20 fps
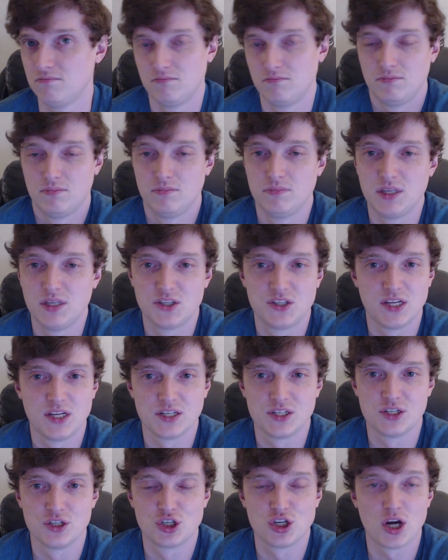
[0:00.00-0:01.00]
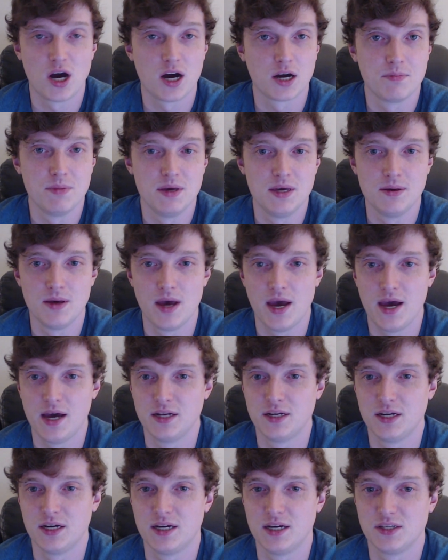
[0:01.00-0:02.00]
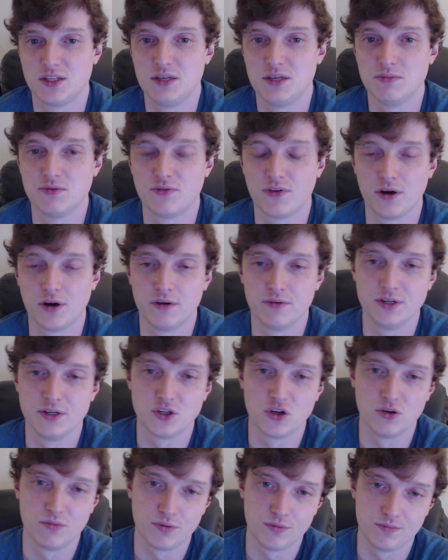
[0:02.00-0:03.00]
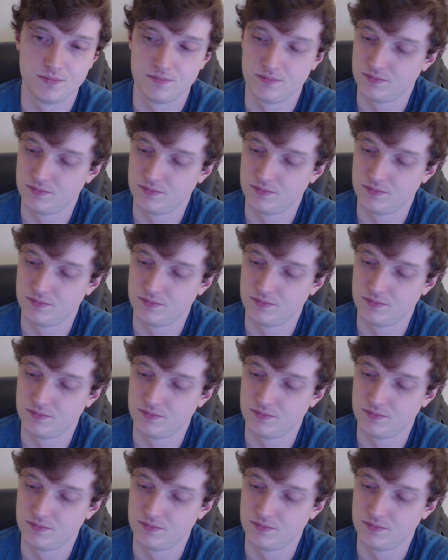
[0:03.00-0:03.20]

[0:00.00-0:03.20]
this doesn't shock me, and seems very reasonable.